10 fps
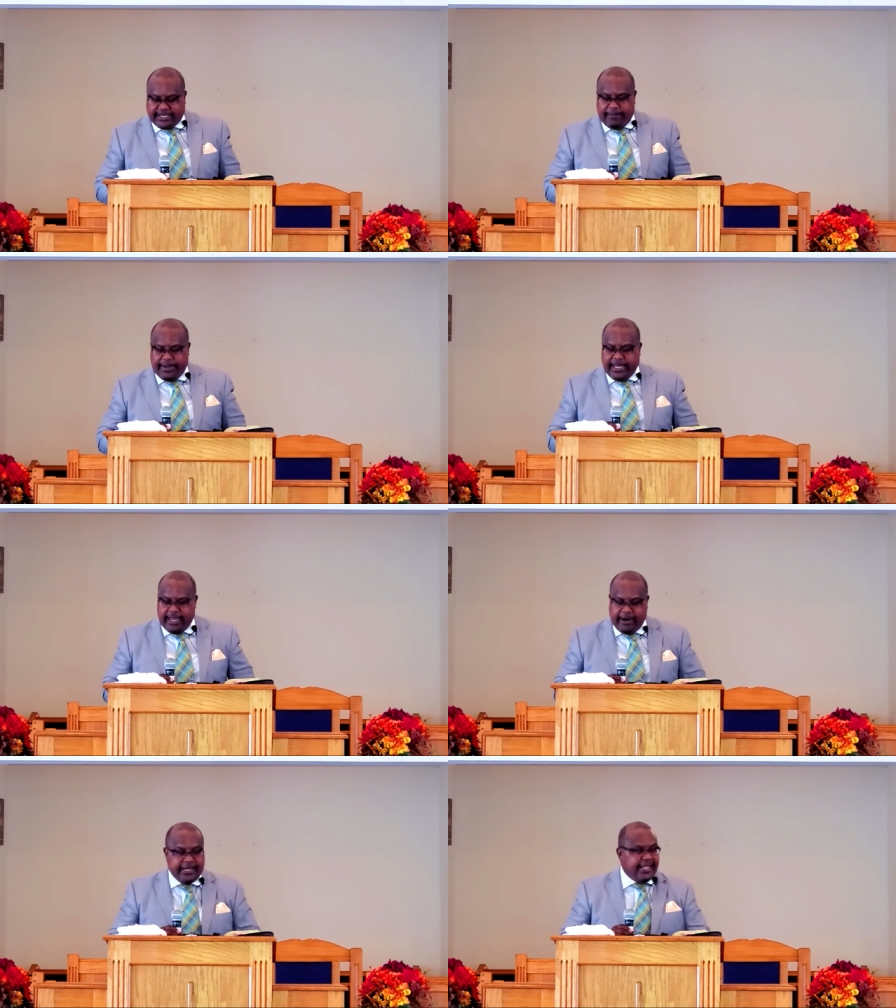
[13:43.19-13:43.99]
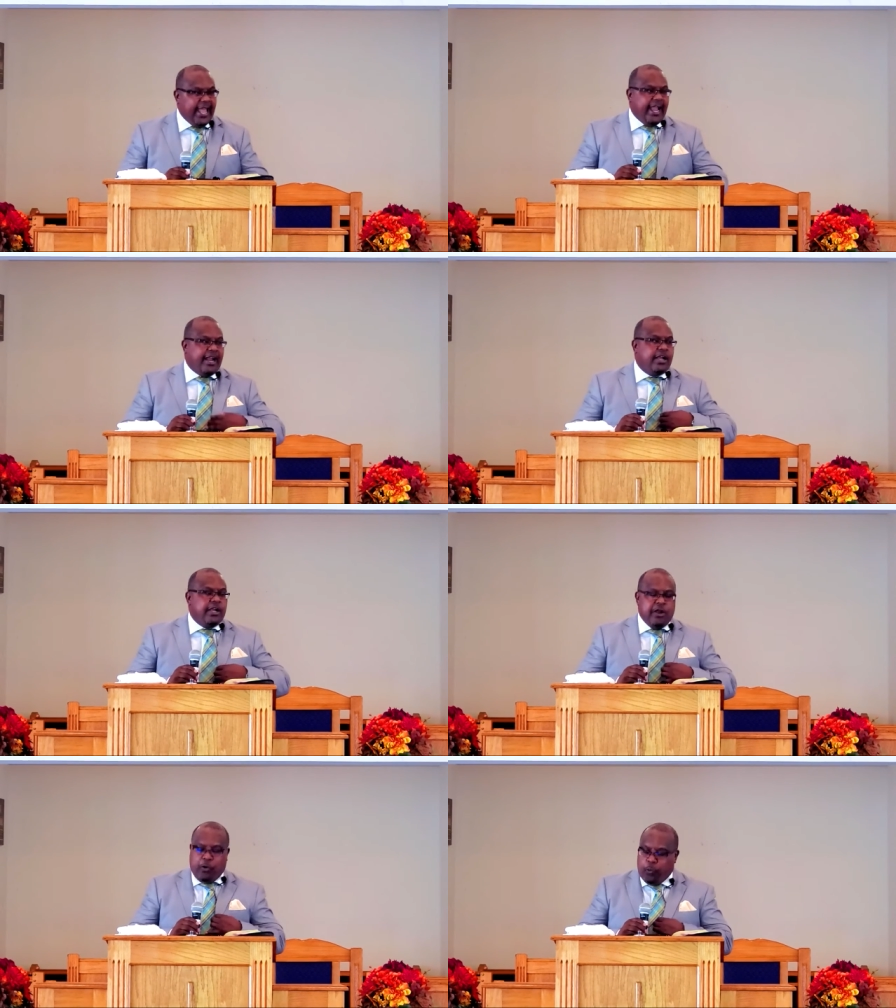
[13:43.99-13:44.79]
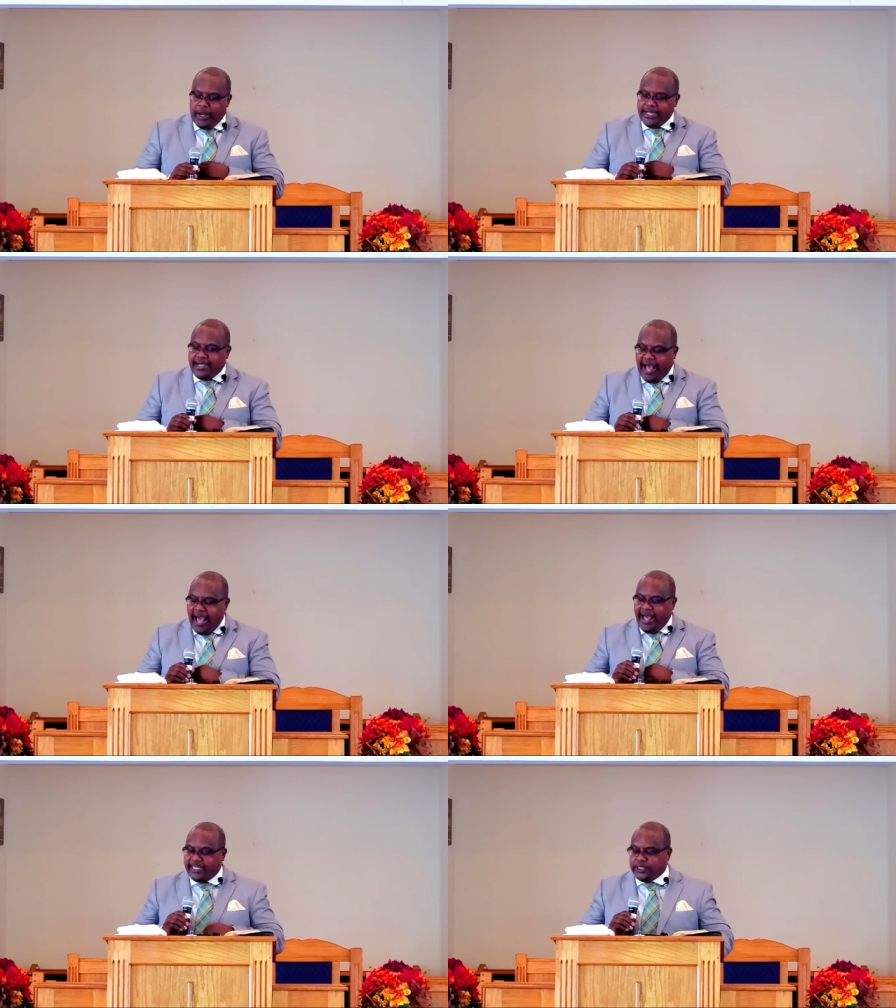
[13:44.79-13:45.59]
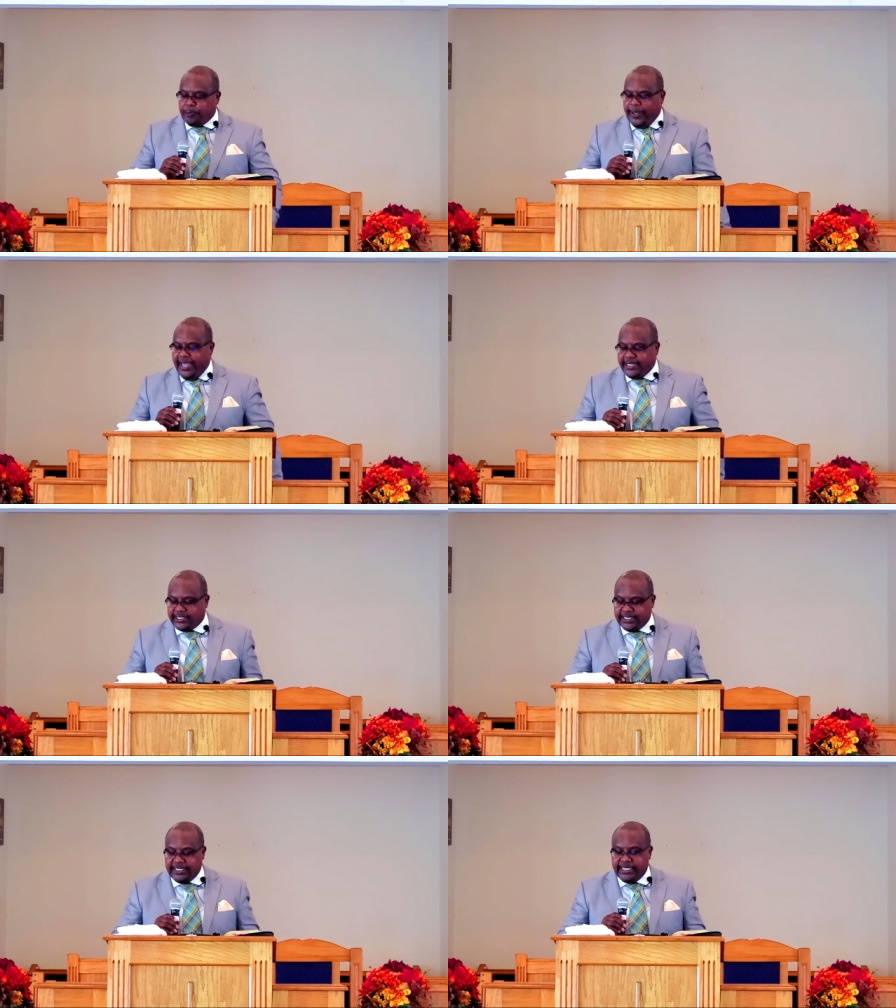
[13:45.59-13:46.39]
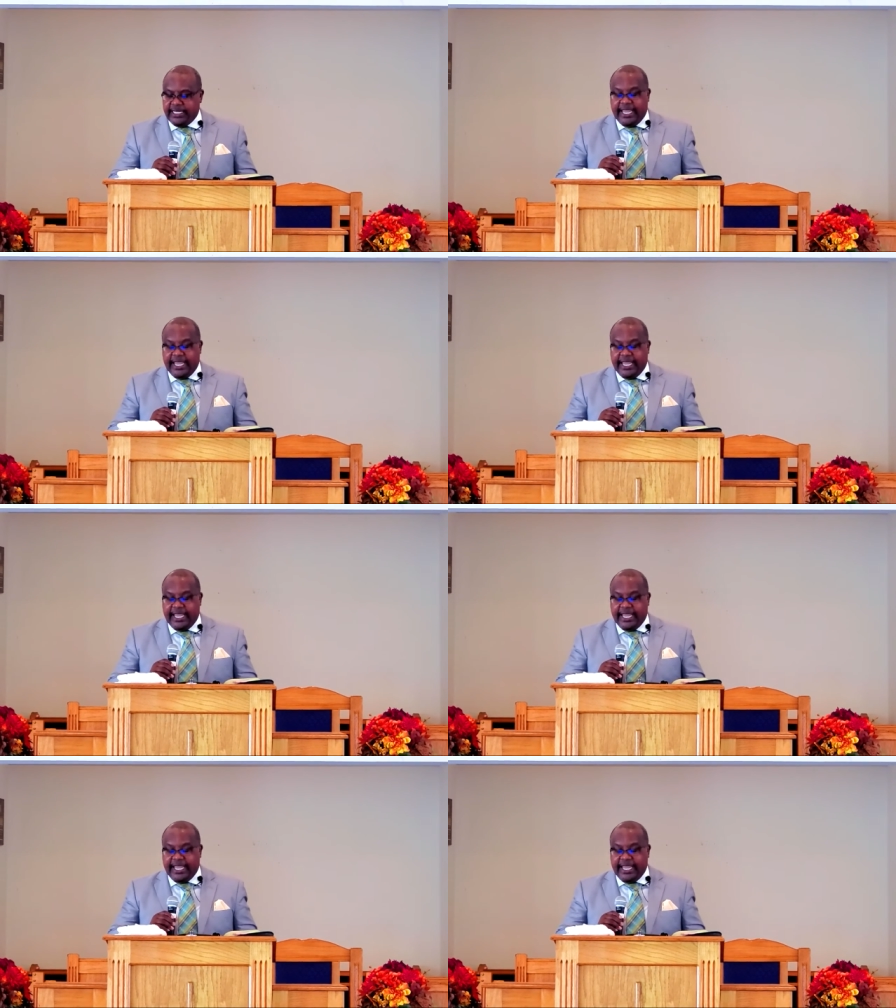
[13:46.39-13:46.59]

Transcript: coming here and there, when God speaks,